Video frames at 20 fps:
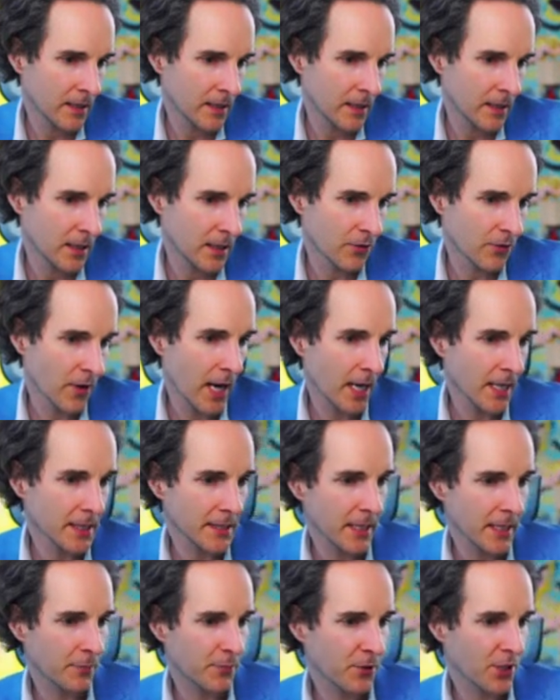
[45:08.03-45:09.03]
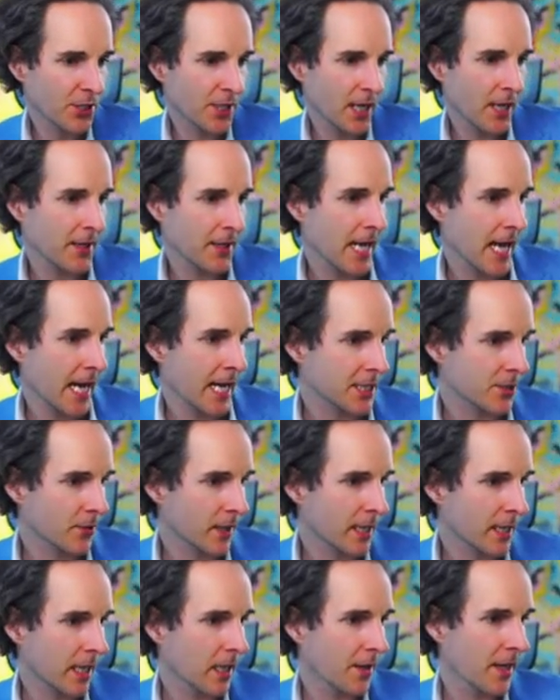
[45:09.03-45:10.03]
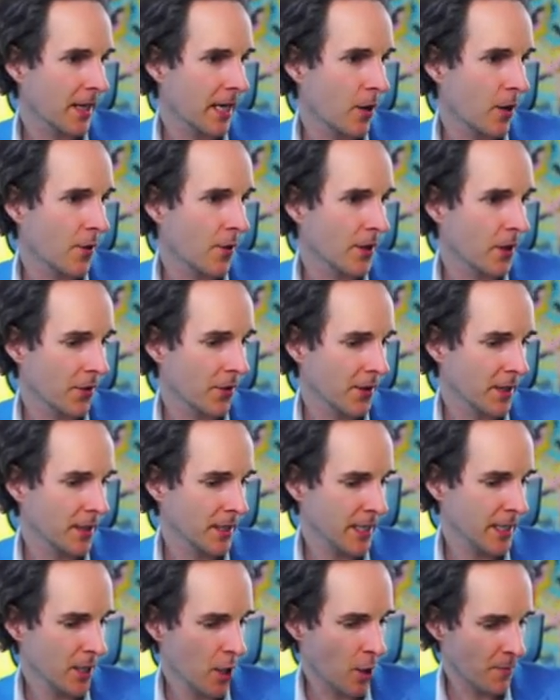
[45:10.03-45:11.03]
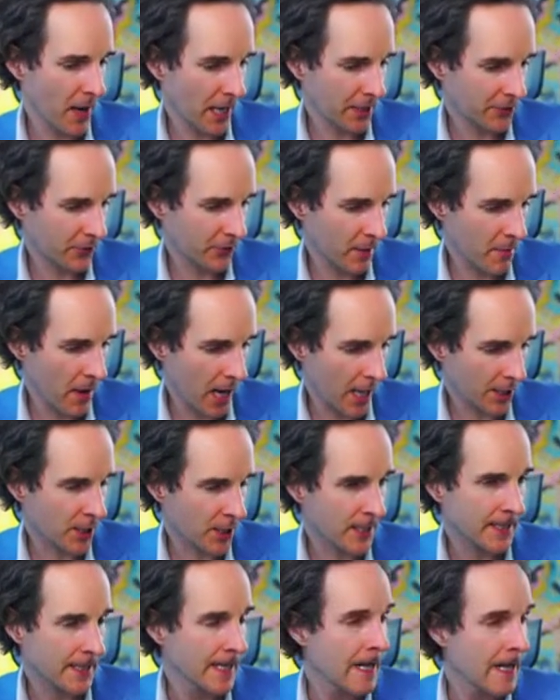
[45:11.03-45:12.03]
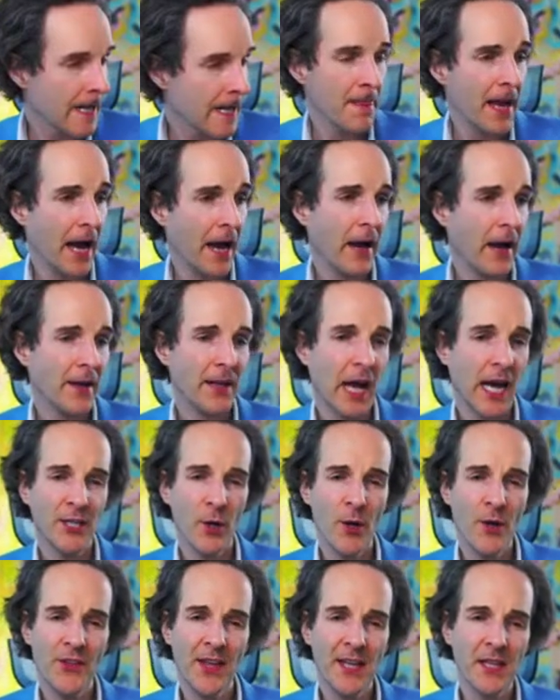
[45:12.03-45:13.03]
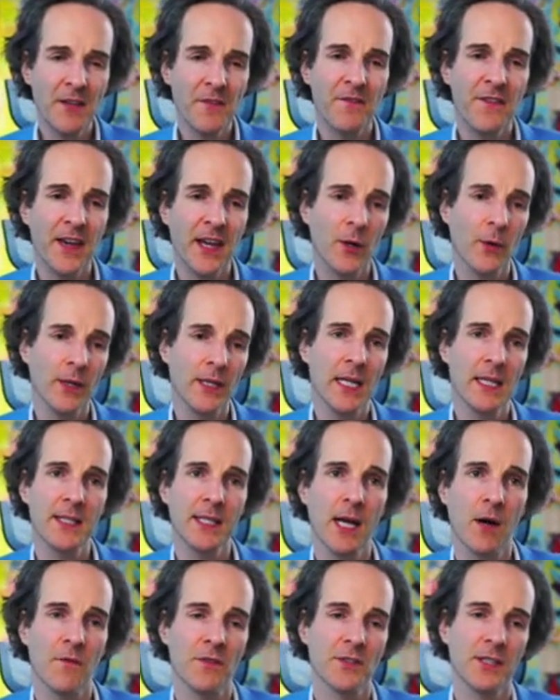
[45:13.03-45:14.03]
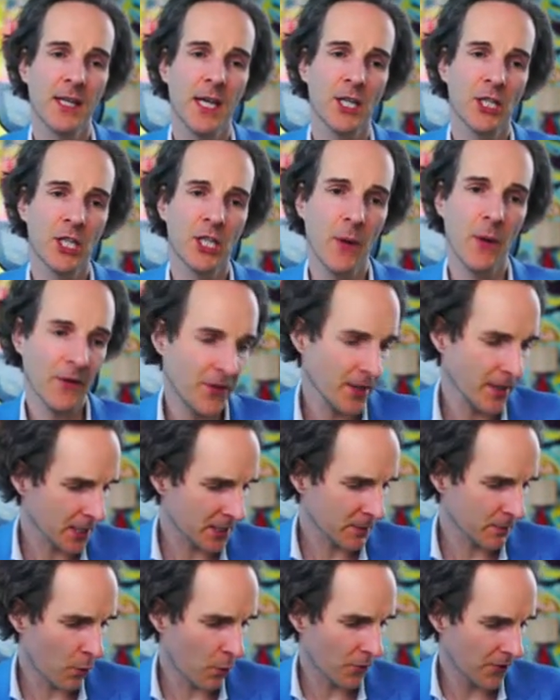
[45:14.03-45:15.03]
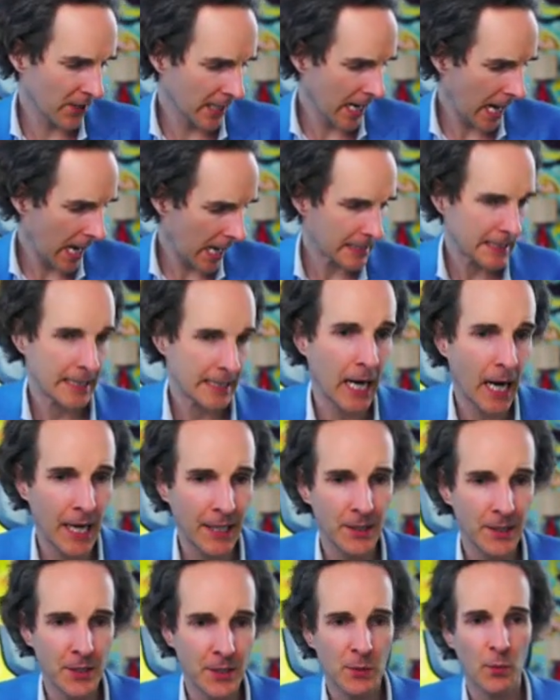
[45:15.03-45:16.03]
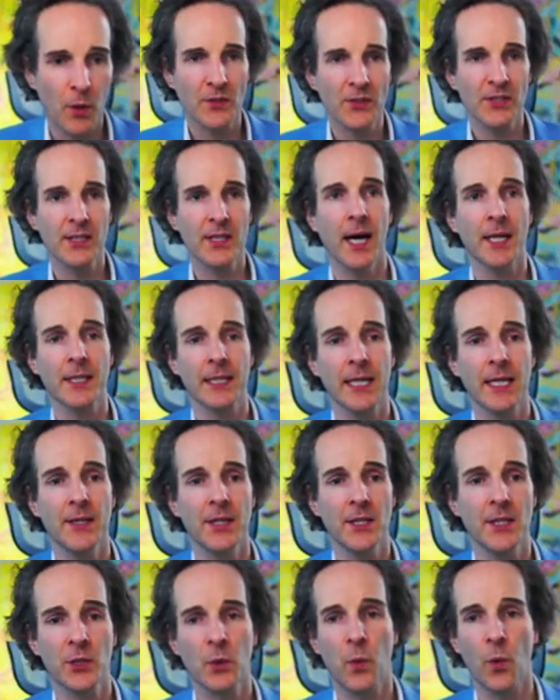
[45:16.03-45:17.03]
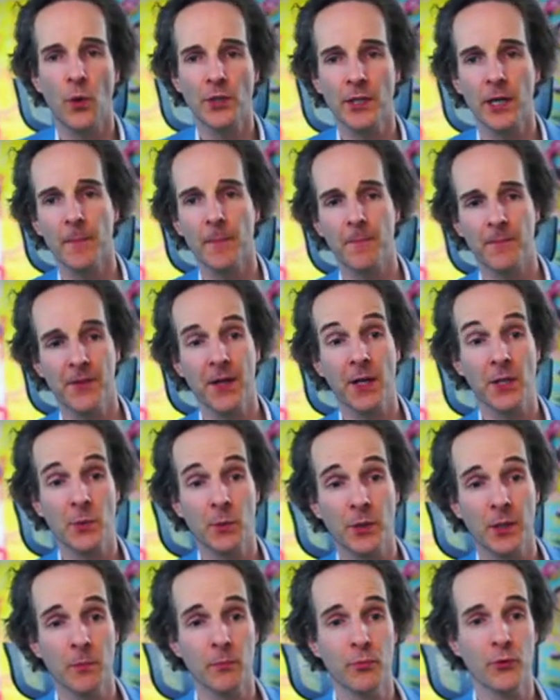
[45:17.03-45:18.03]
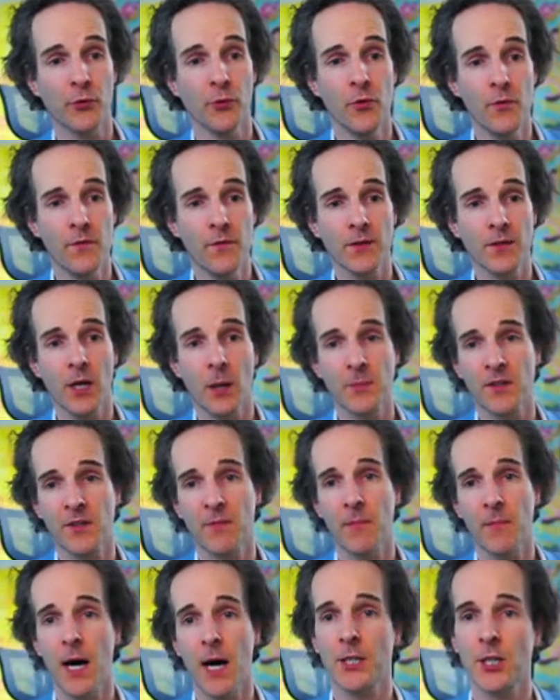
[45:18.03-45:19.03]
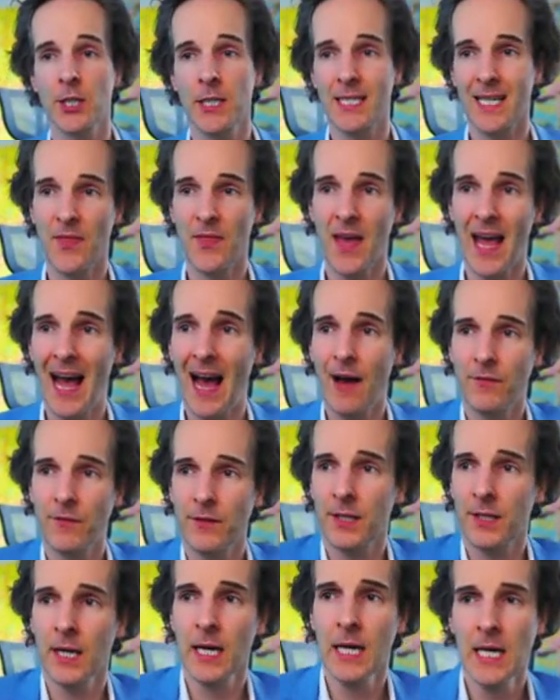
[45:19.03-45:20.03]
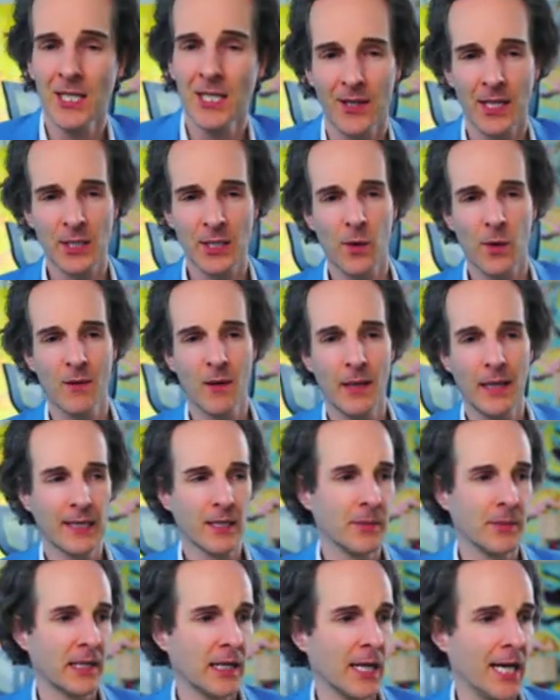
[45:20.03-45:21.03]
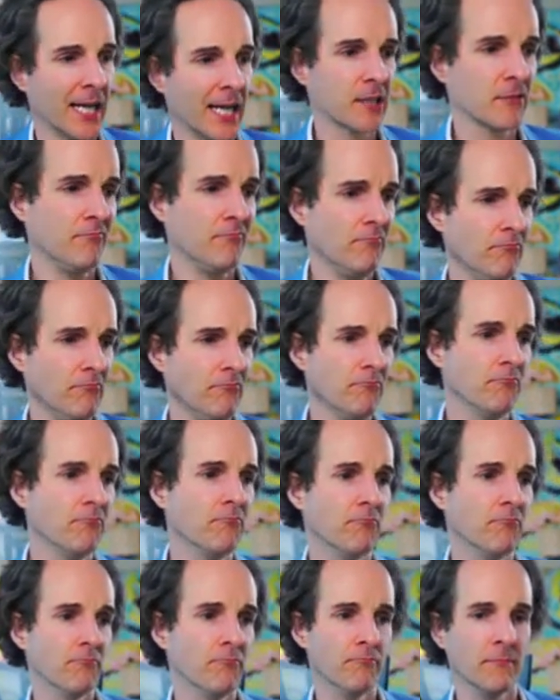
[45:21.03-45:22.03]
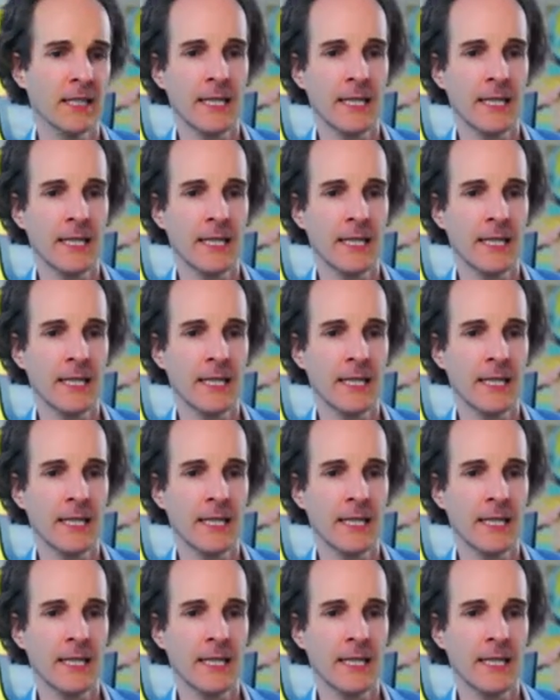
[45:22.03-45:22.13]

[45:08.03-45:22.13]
Horizon, appreciate the extra color there on the on the N I O battery margins. I, I don't think the figure in itself is the issue. I think it's more the last guidance was that in this quarter, things would improve in terms of margins, and they haven't. That's why I'm a little bit like, mm,